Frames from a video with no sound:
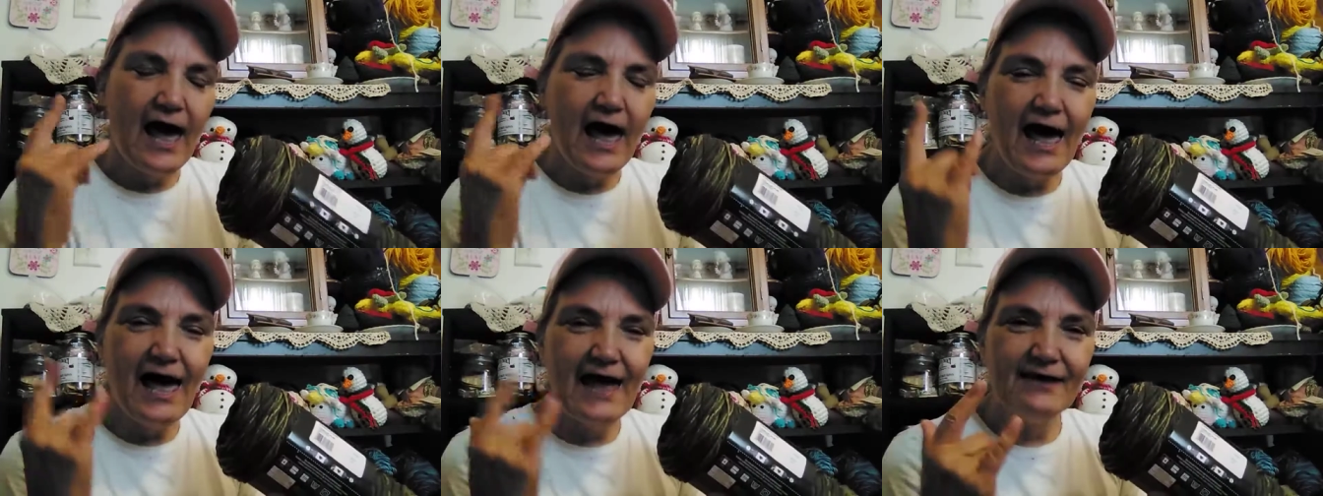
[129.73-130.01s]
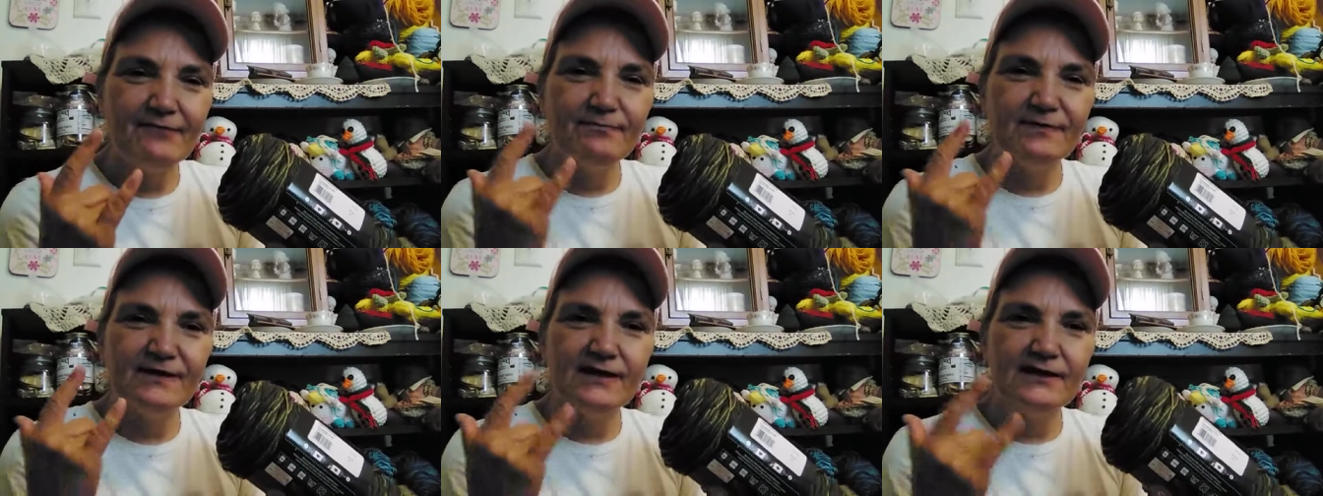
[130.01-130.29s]

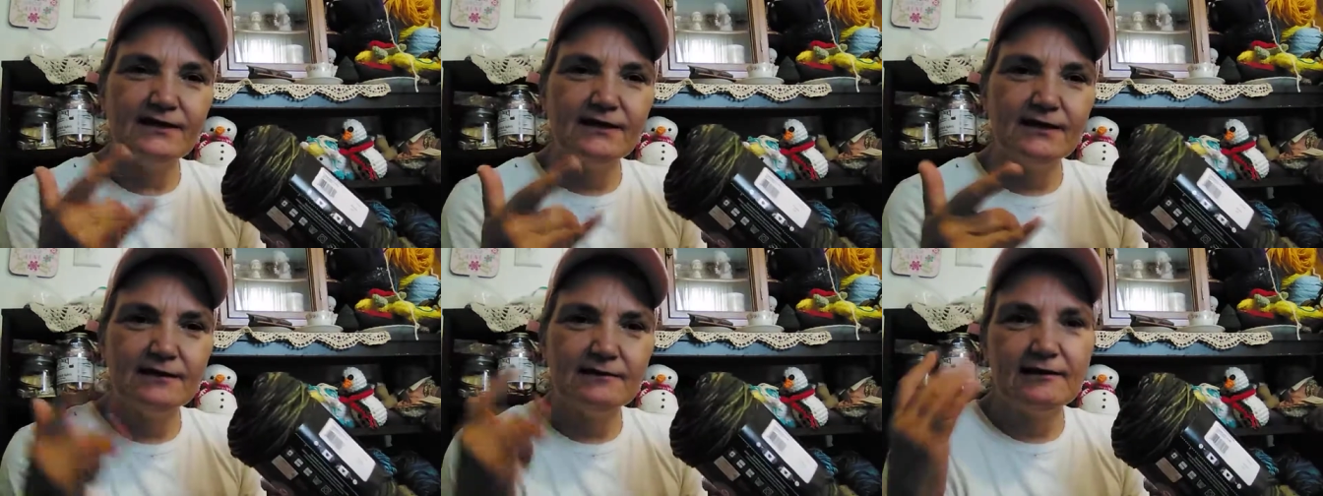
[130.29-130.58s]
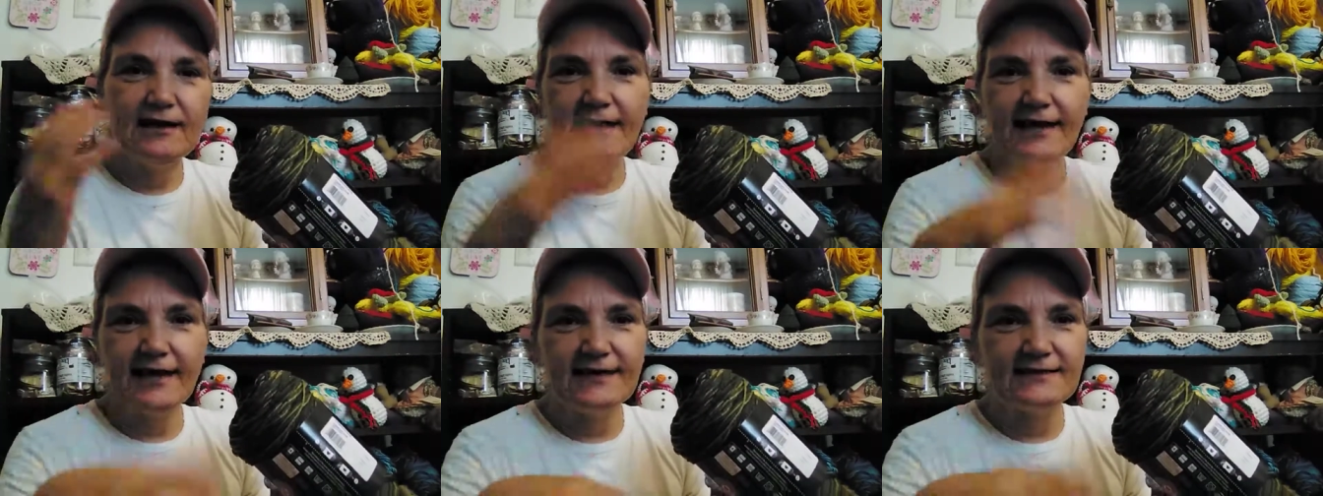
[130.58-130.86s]
I've been,
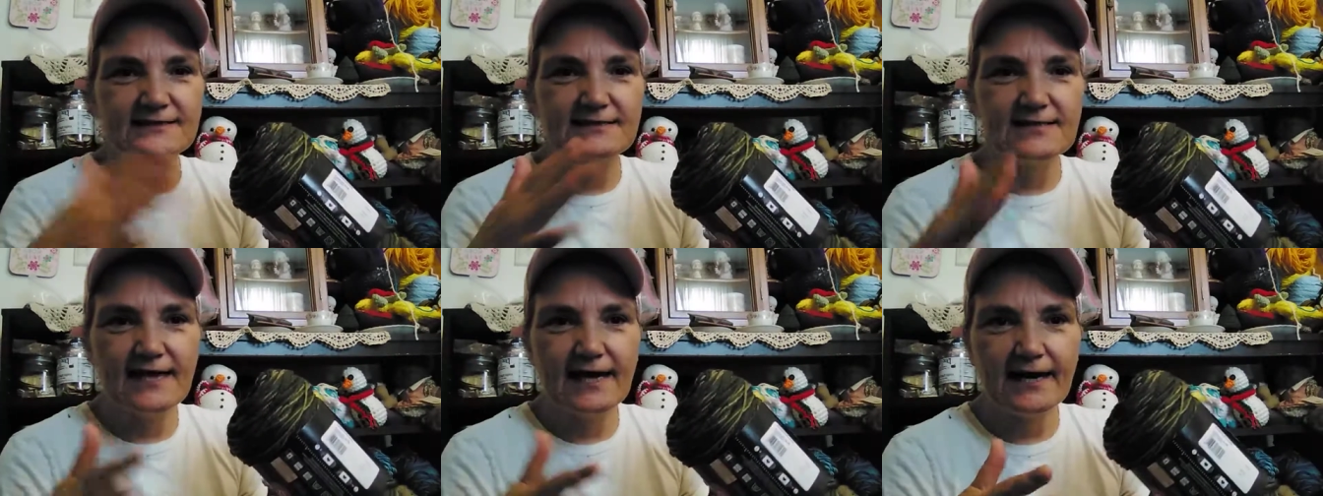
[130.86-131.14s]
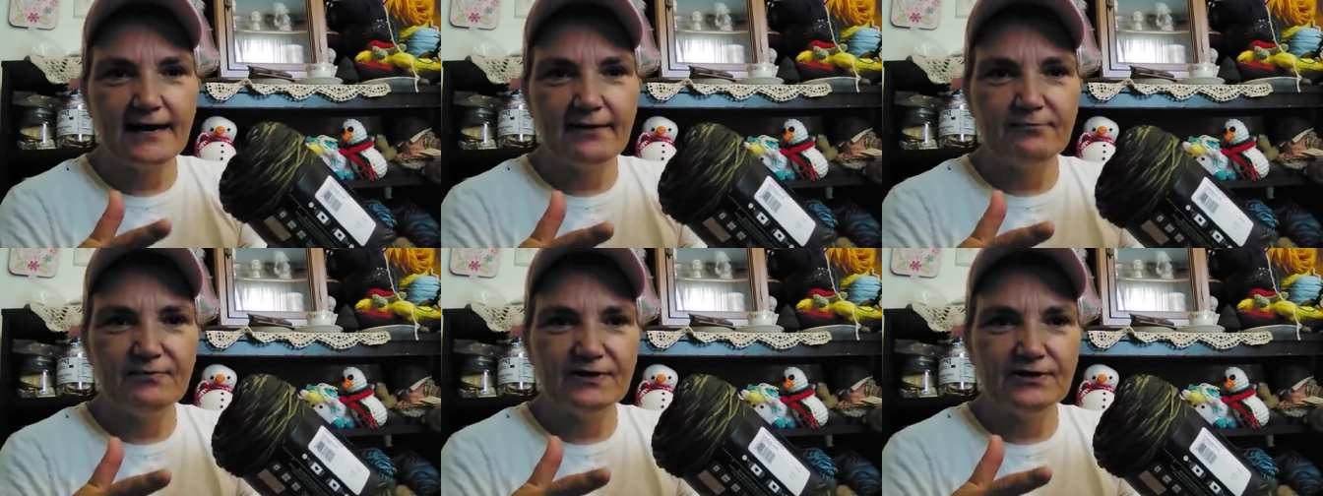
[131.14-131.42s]
like I
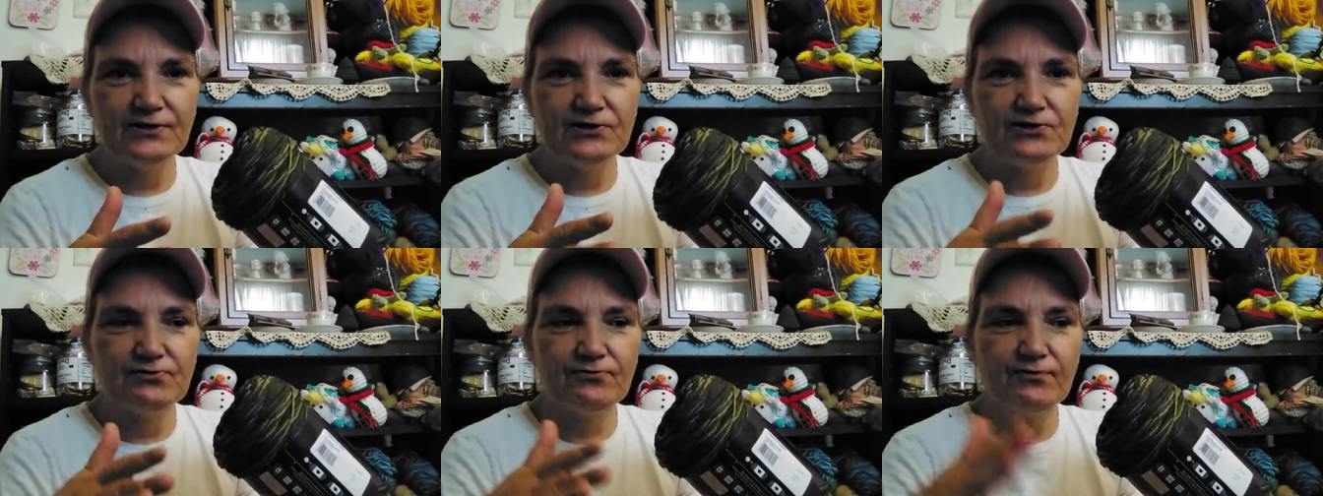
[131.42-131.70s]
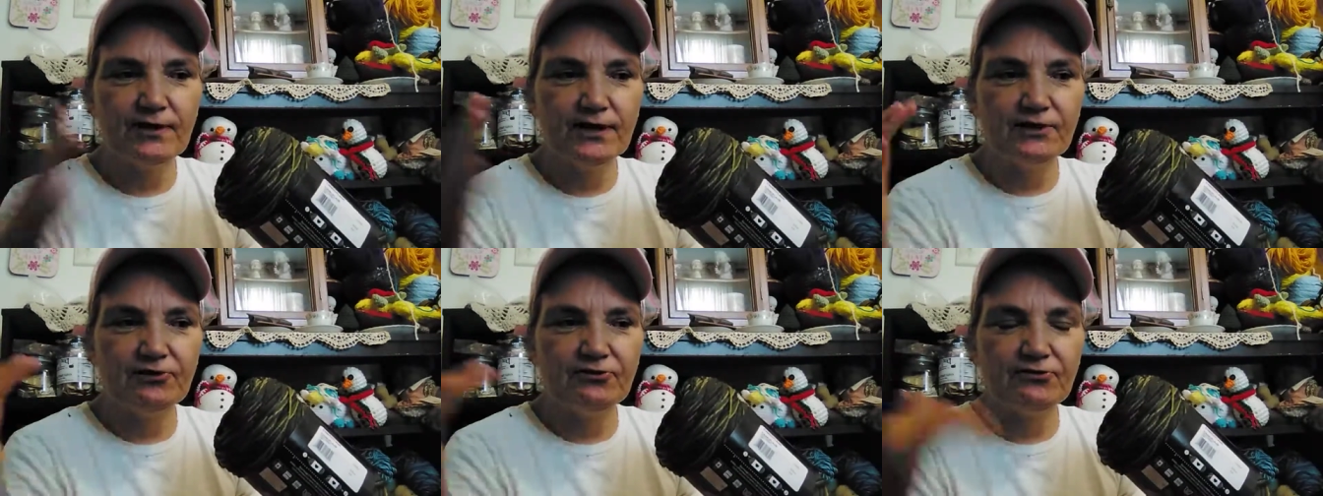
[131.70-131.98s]
said, I've been
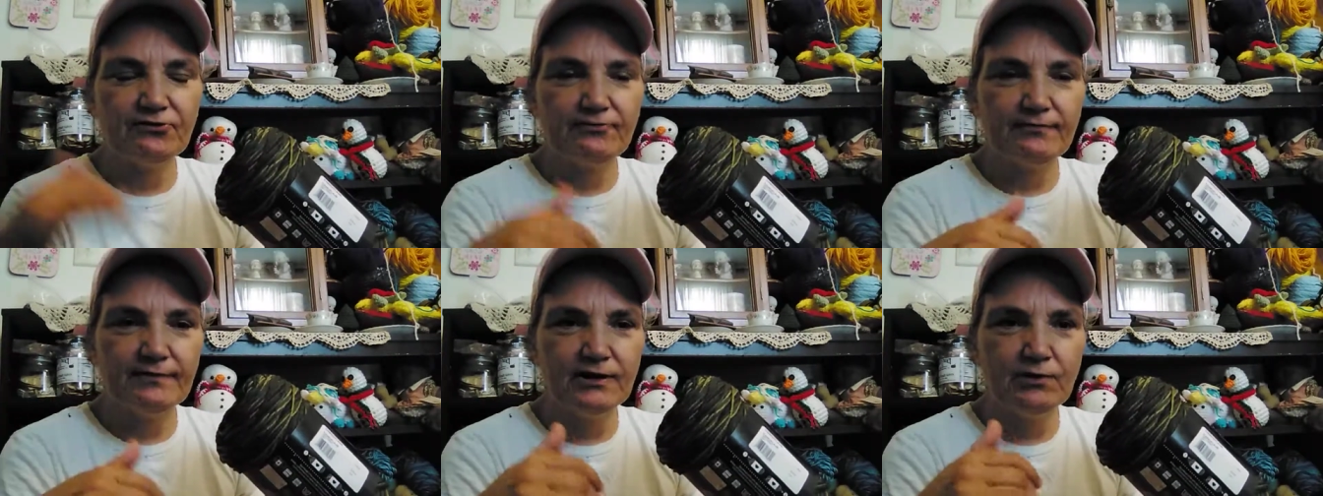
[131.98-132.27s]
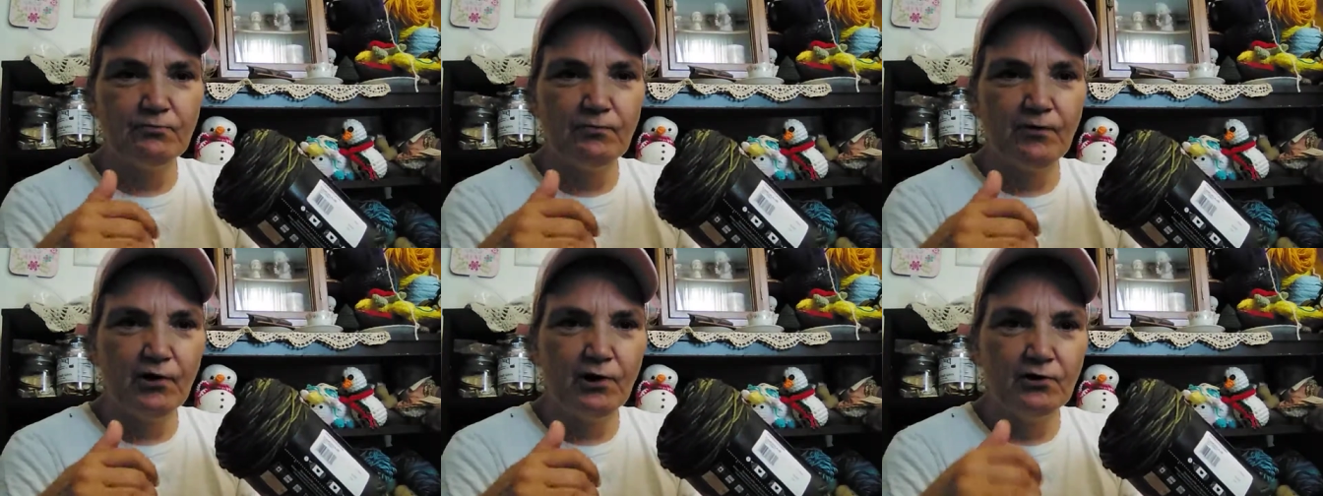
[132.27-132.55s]
doing
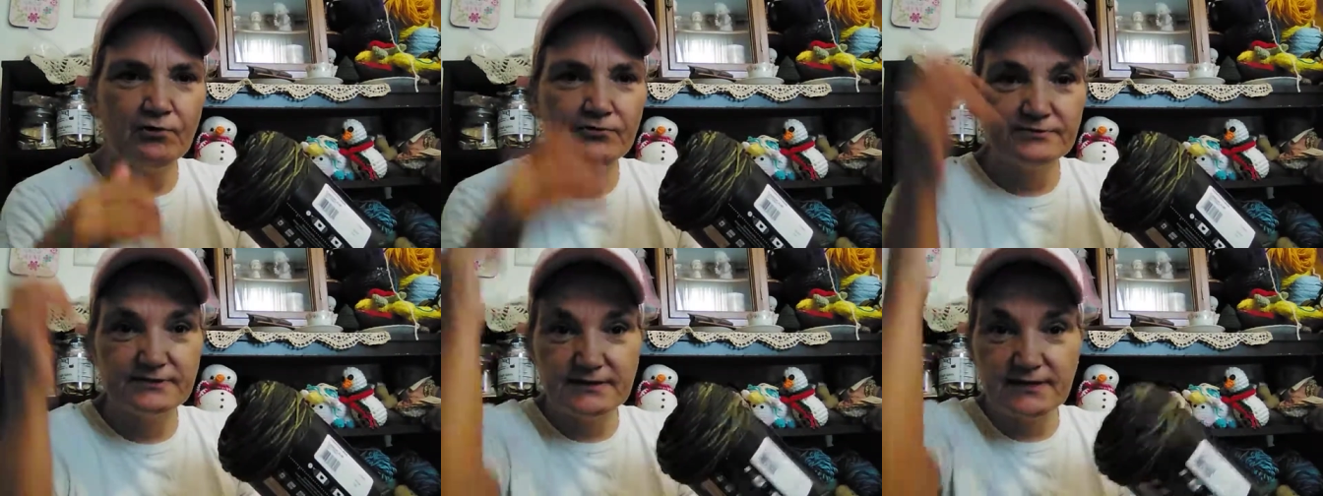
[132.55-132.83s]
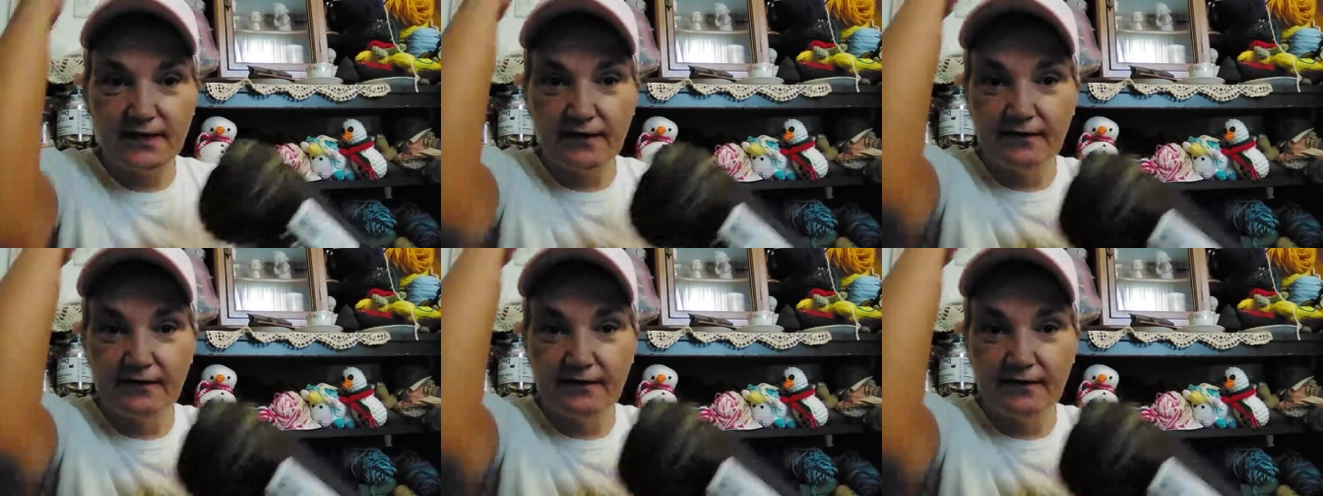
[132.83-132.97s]
three rows